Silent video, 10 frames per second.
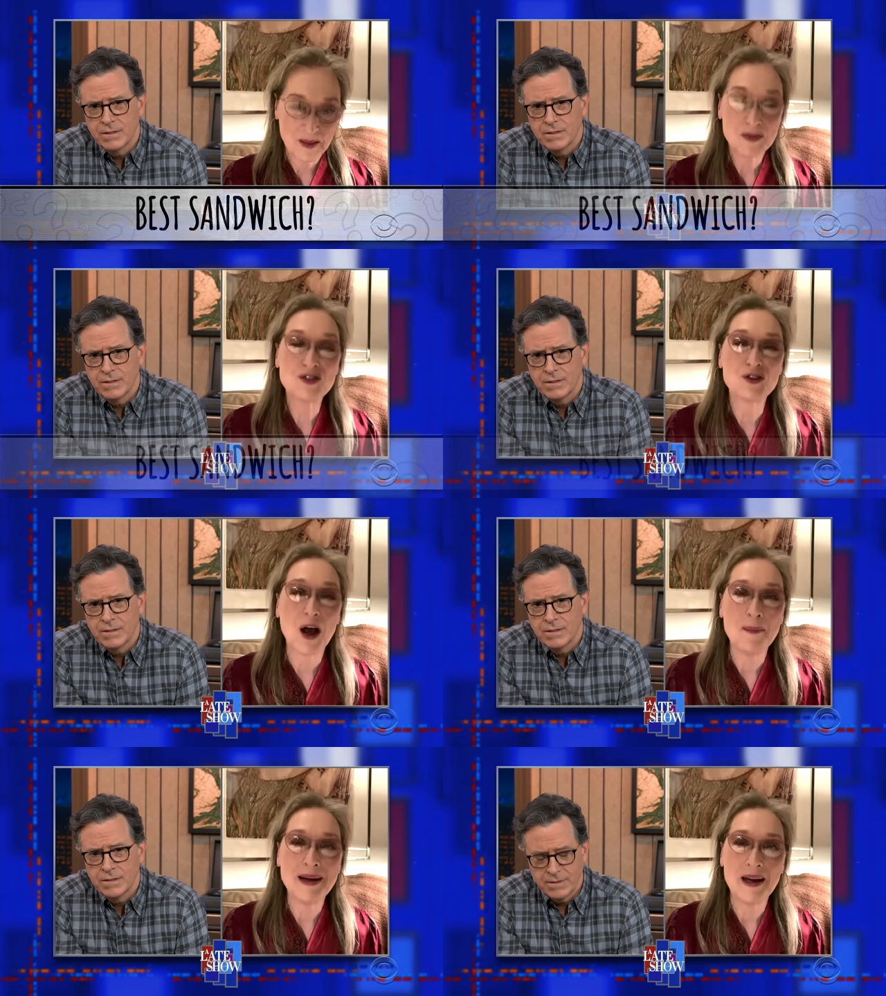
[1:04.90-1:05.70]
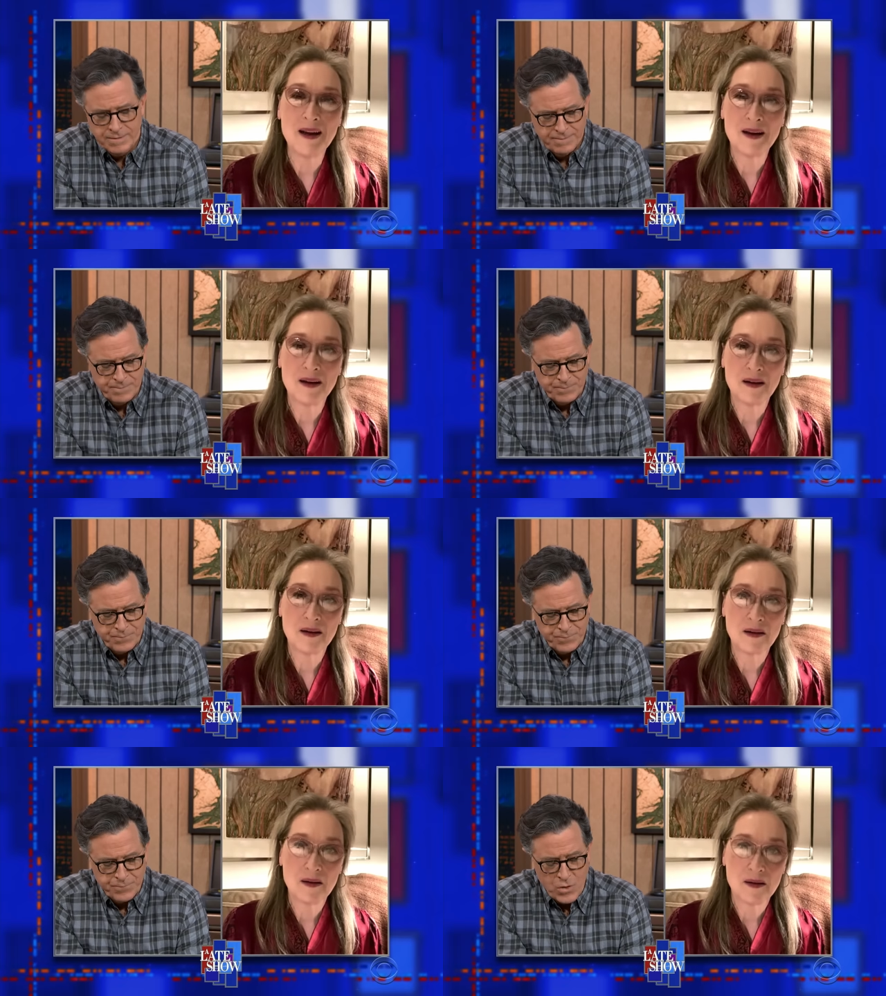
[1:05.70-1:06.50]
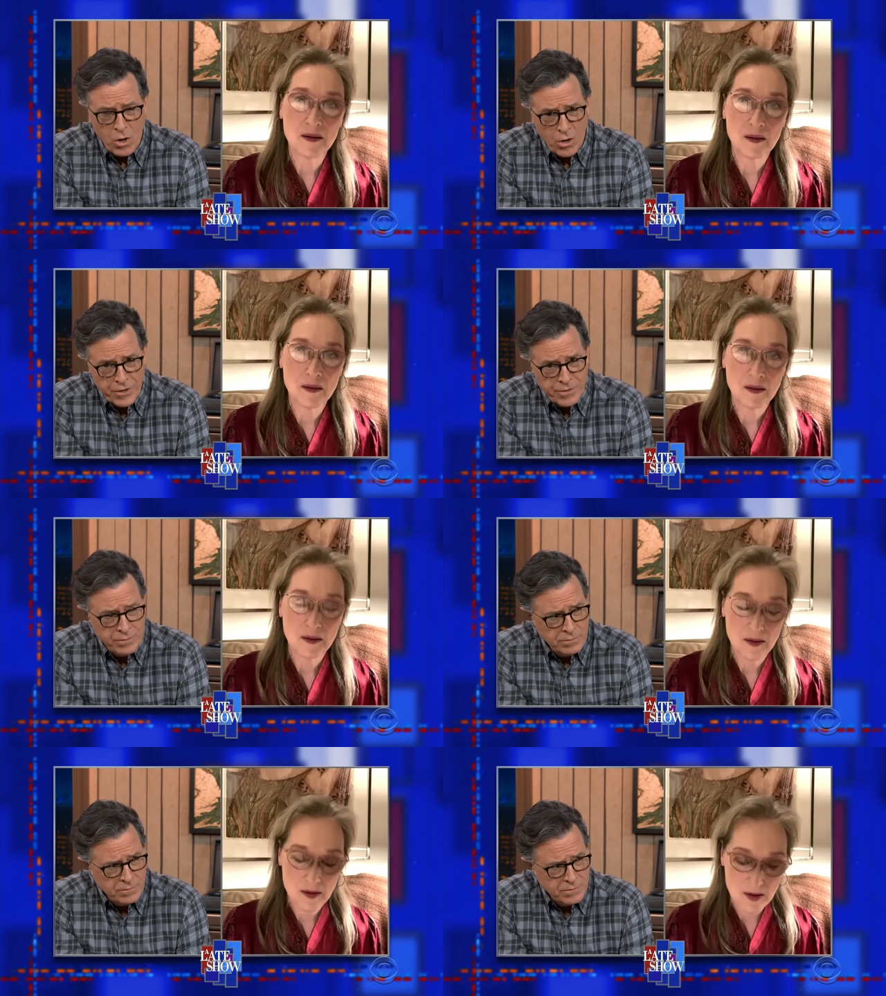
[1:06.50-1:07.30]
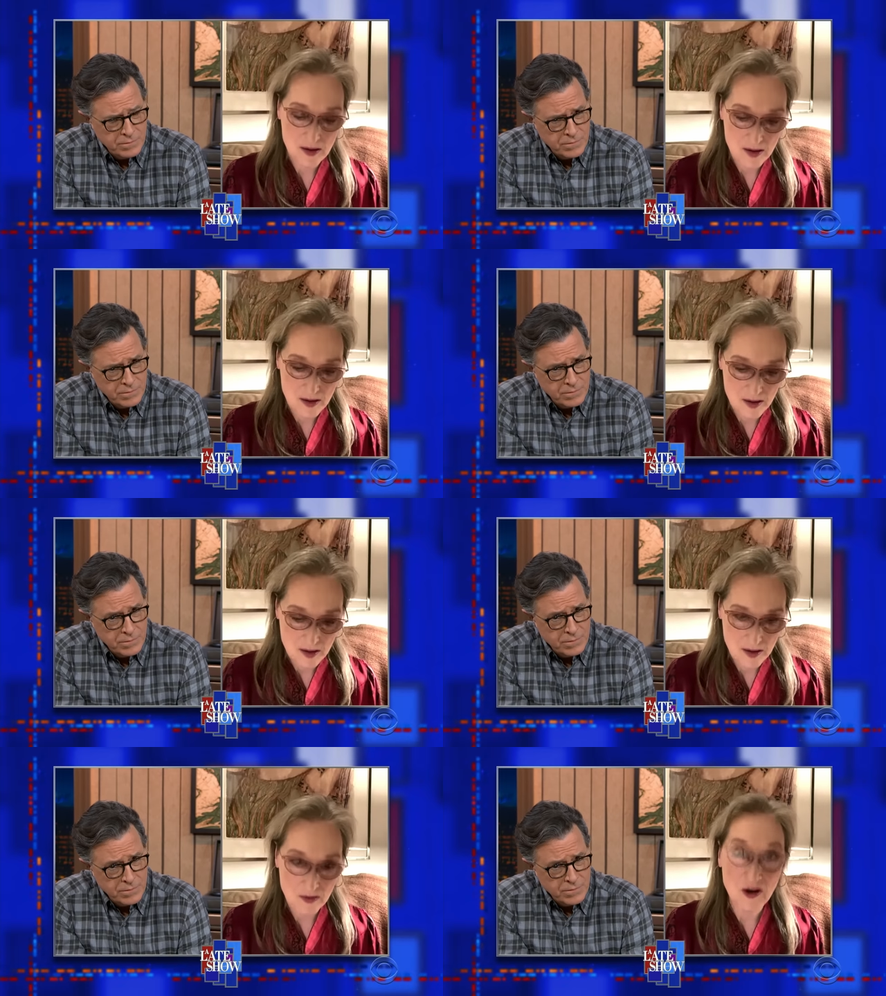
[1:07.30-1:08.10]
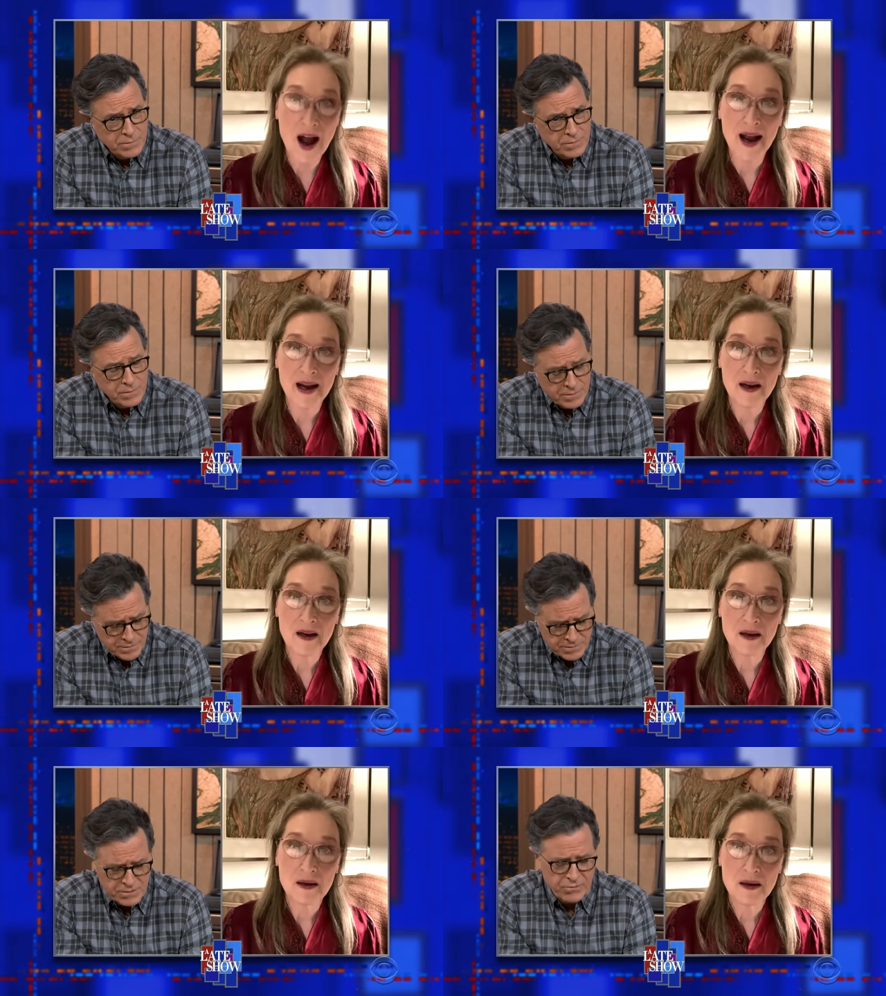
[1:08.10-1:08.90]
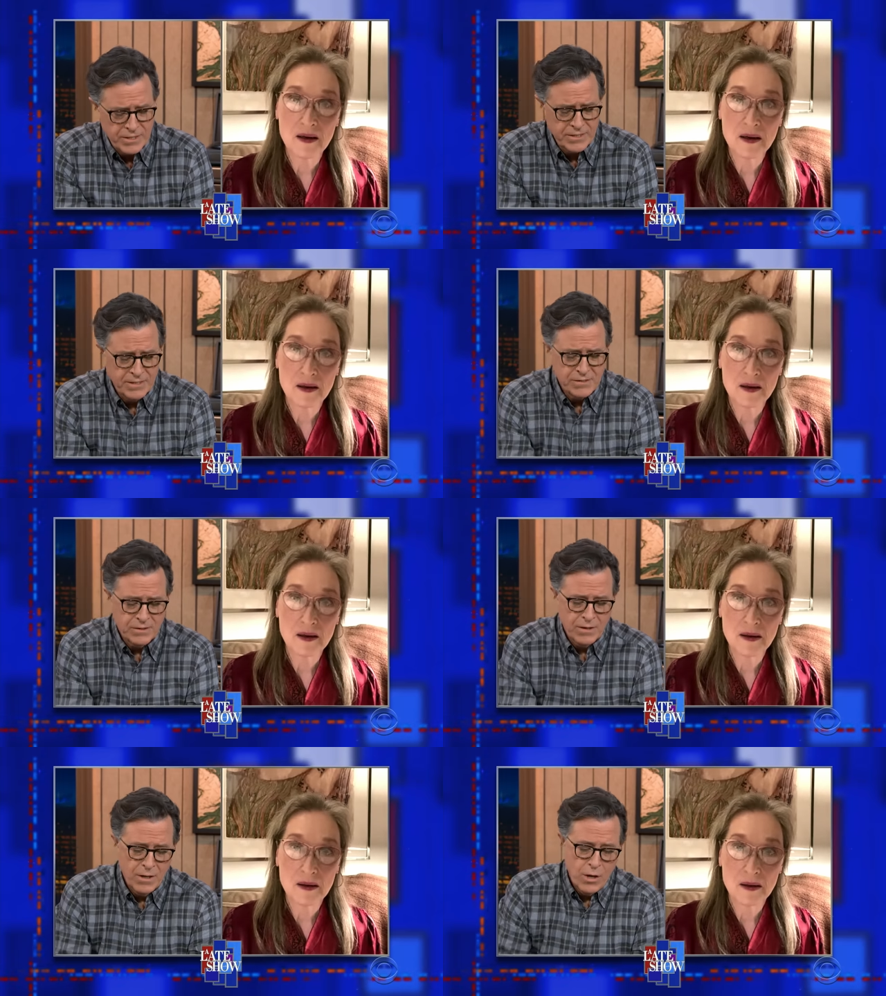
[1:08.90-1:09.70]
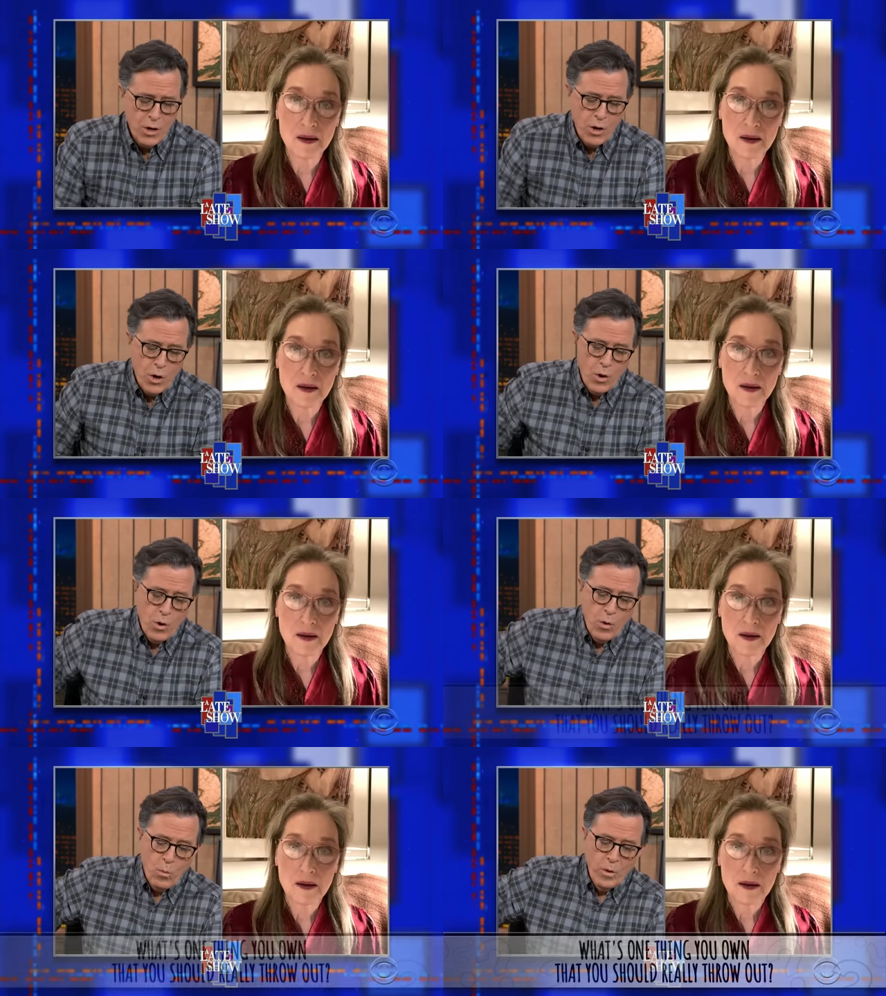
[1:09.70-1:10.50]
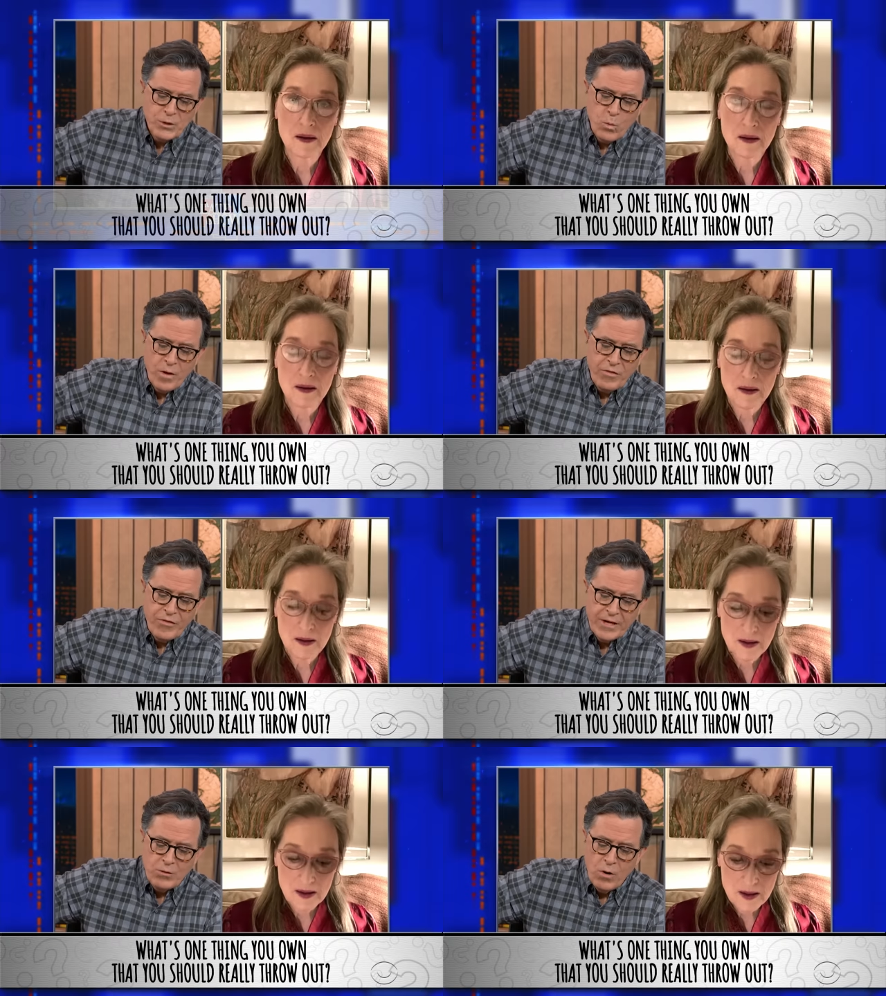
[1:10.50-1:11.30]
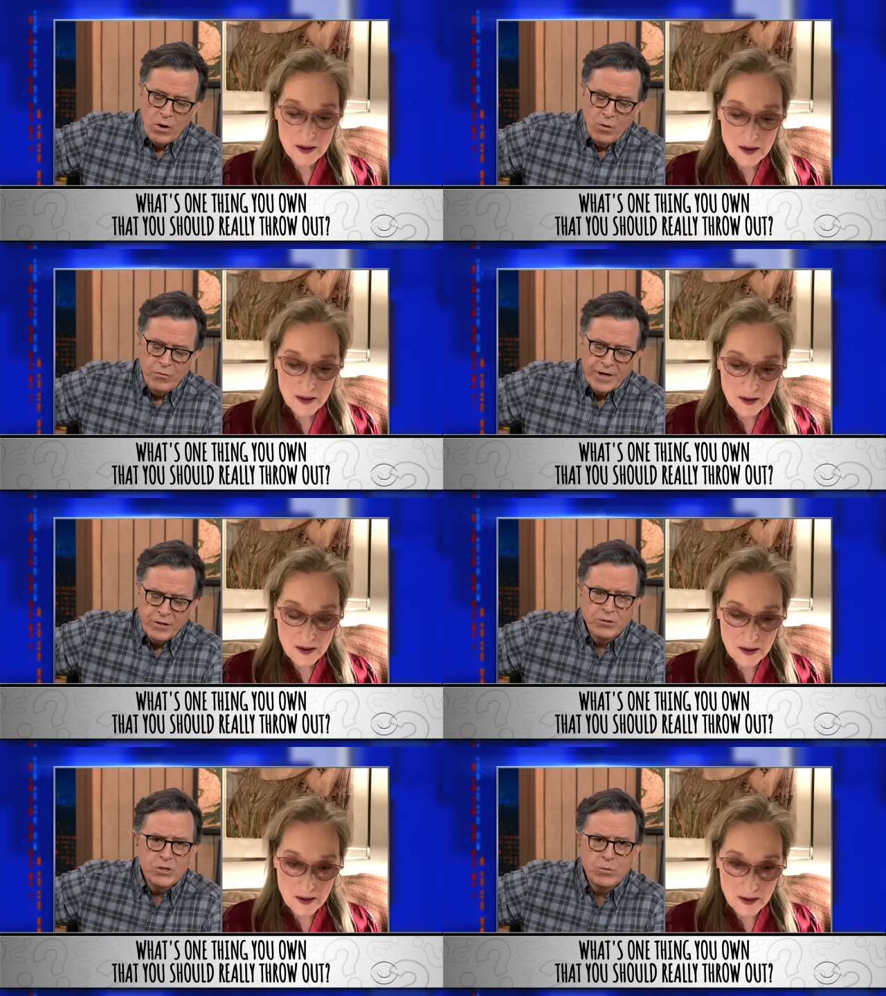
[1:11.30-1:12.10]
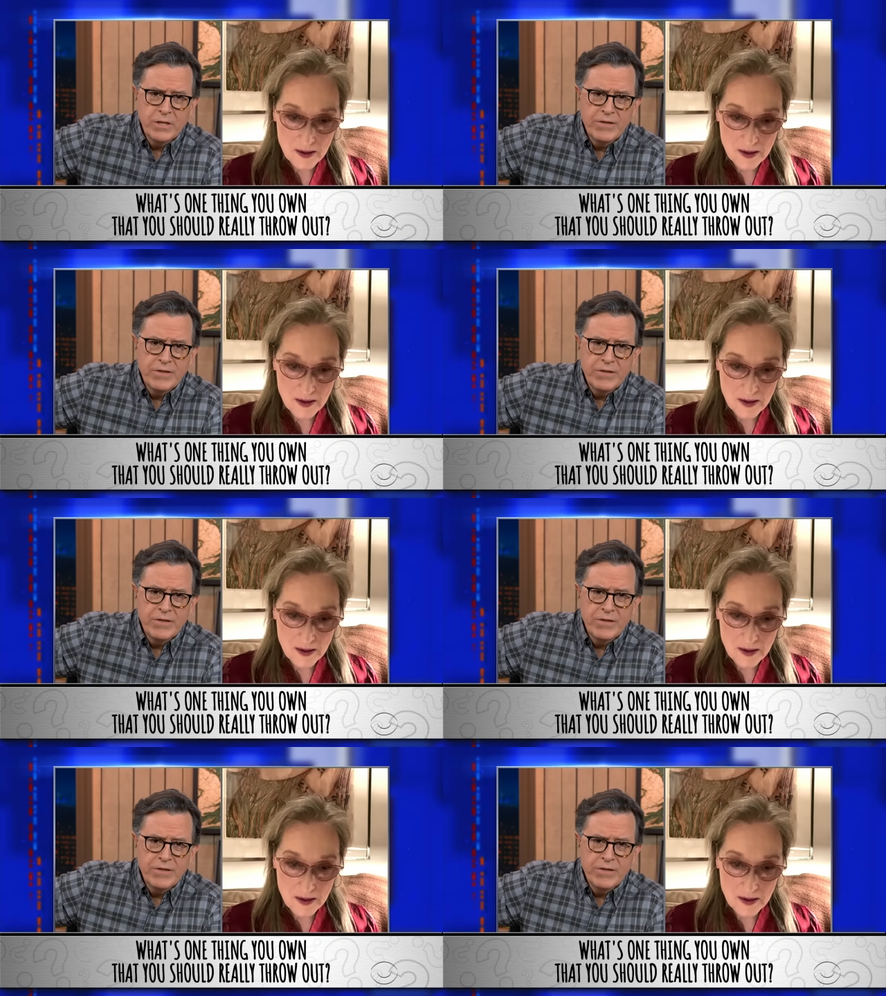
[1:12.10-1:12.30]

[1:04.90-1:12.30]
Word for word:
Speaker 1: Pastrami.
Speaker 2: On?
Speaker 1: Rye. That's
Speaker 2: the correct answer. What's one thing you own that you should really